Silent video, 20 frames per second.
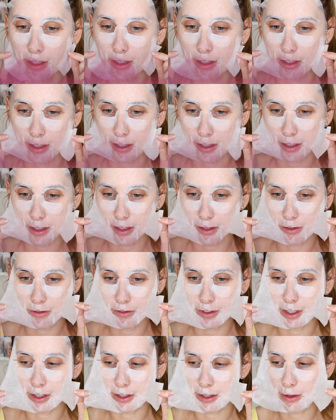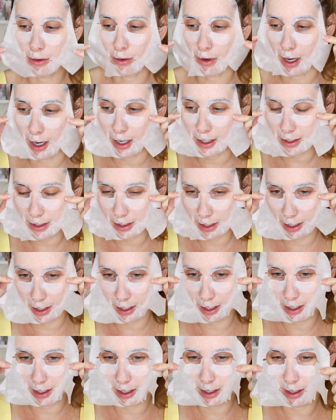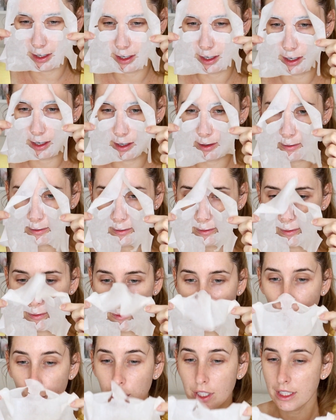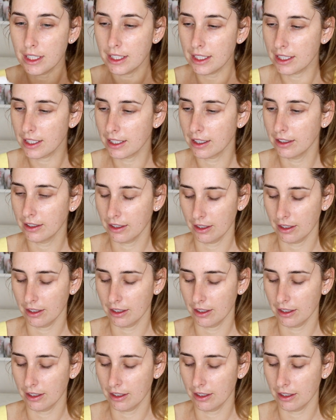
So it still feels quite moist.